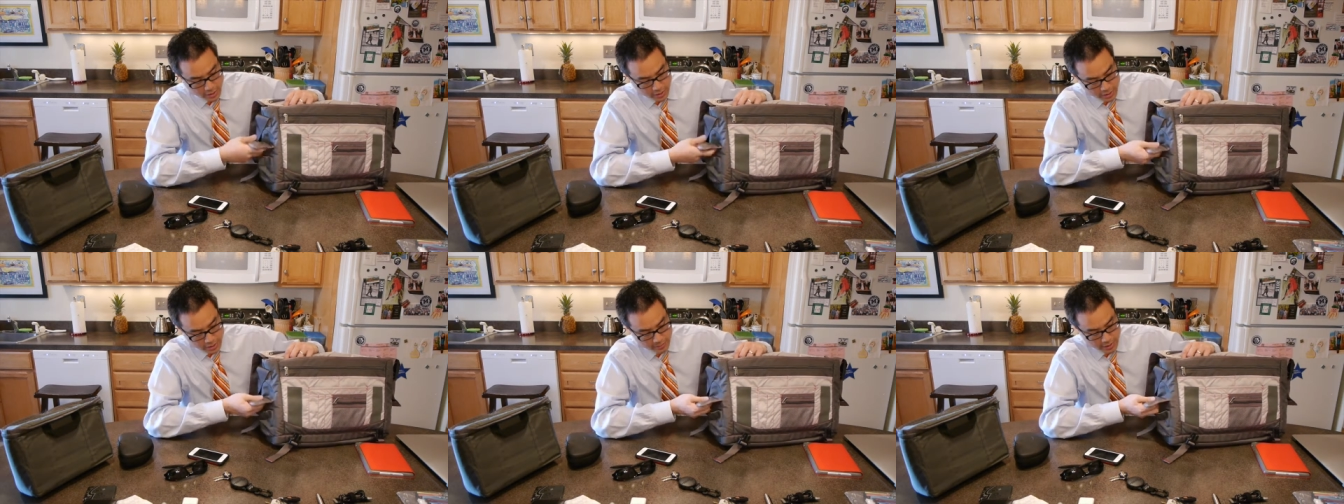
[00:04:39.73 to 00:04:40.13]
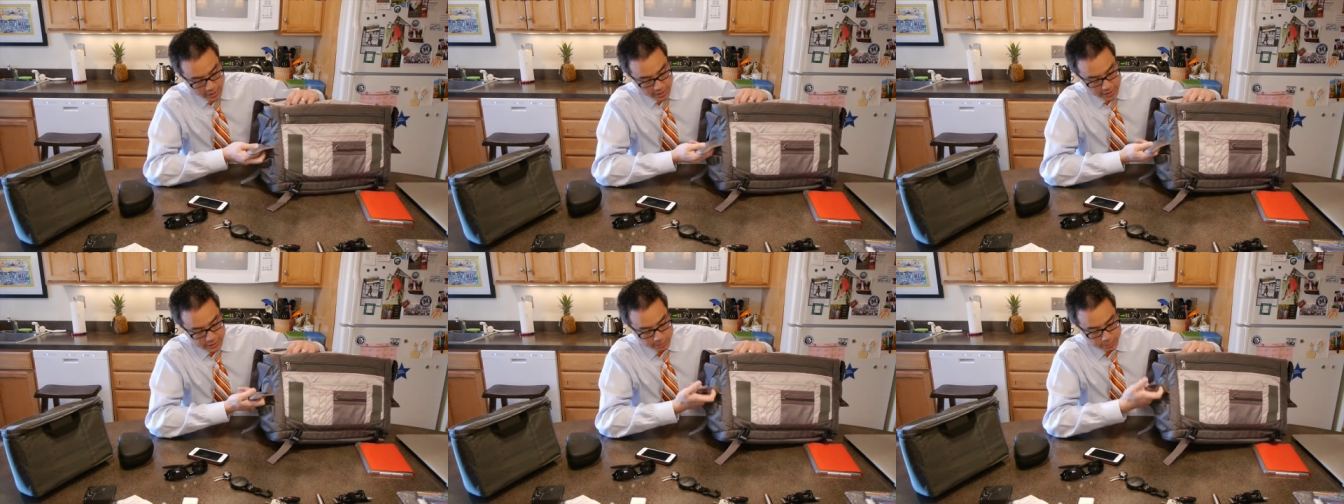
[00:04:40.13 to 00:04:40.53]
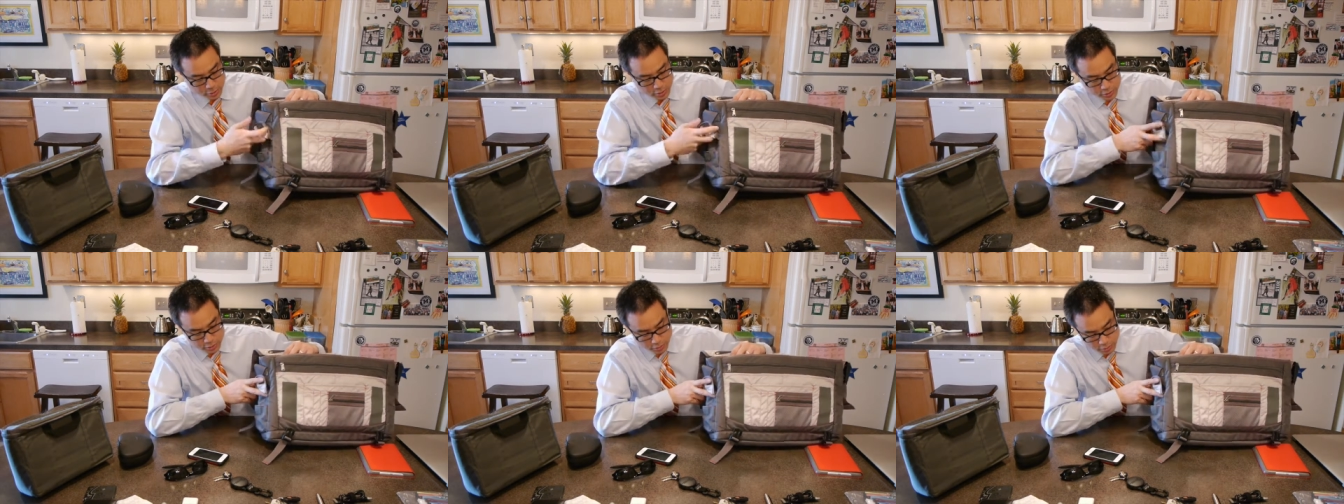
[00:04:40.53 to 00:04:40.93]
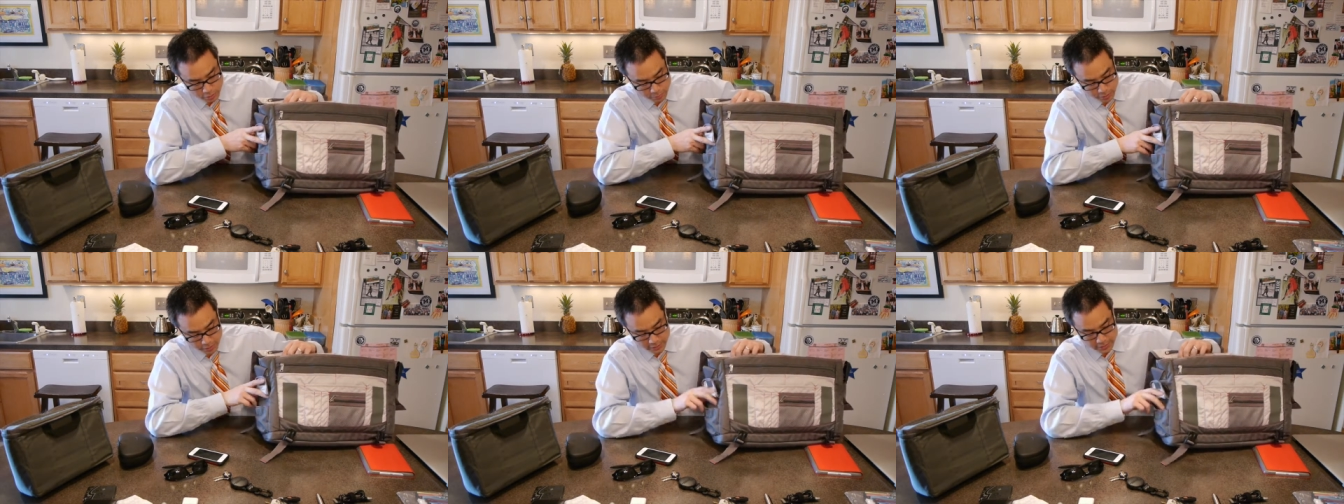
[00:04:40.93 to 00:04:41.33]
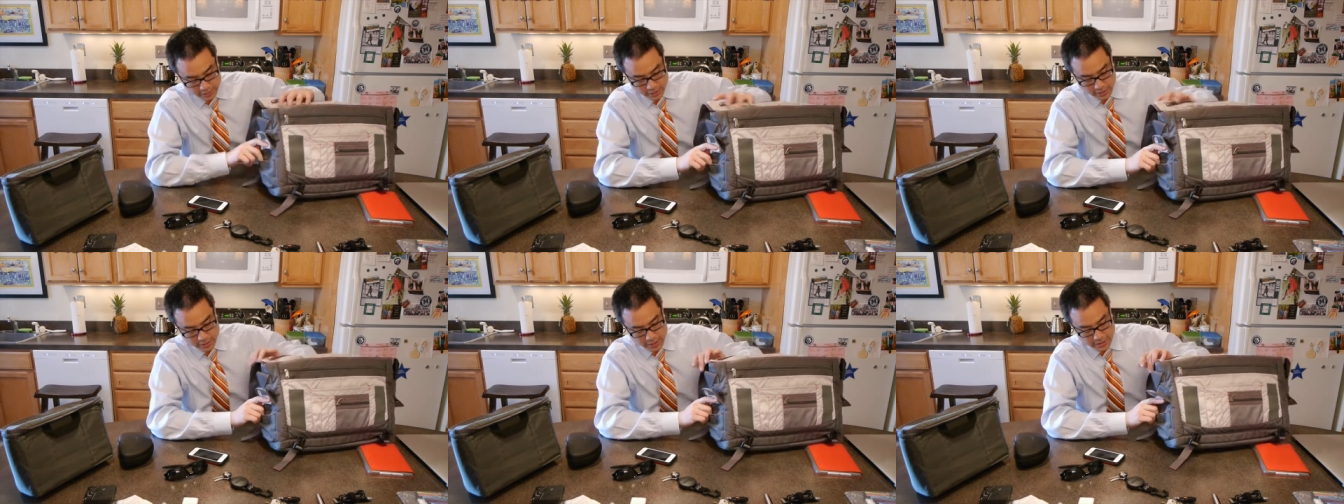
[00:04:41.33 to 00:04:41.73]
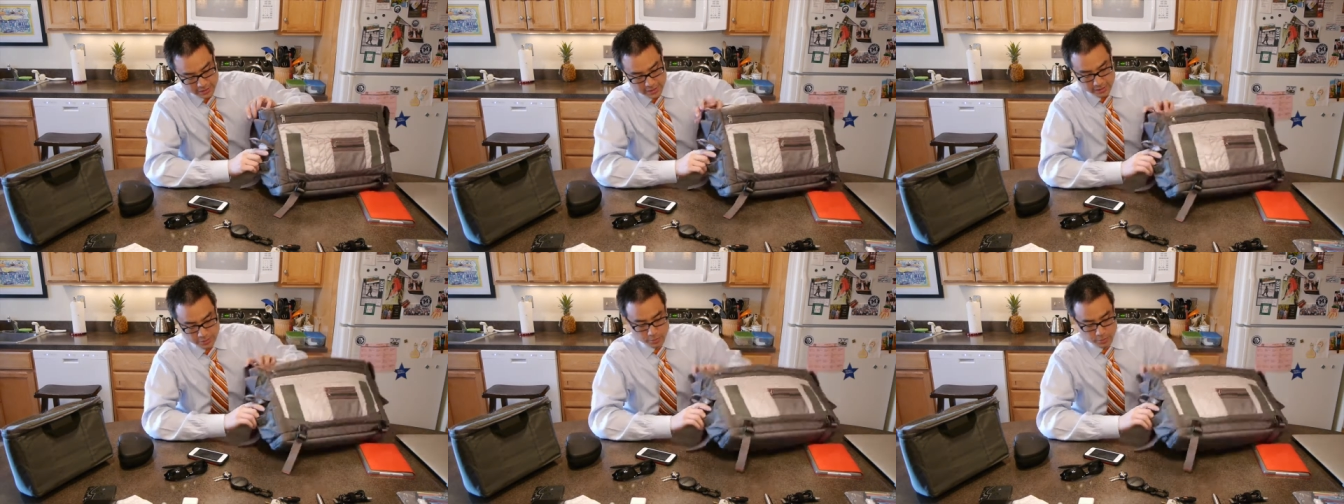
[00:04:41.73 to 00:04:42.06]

I suppose you could put sunglasses.